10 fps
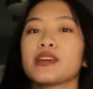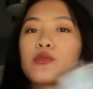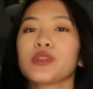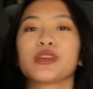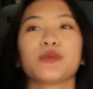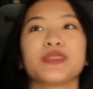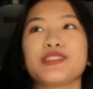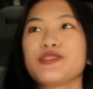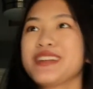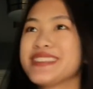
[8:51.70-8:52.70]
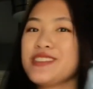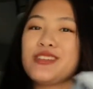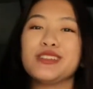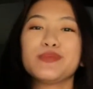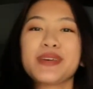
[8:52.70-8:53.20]
really good with these
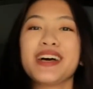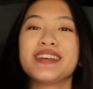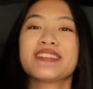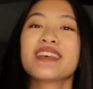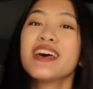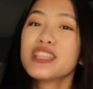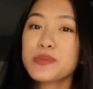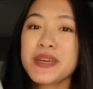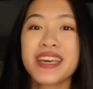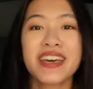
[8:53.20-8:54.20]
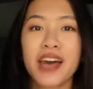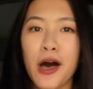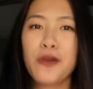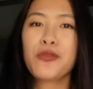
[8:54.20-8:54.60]
transitions, because speaking of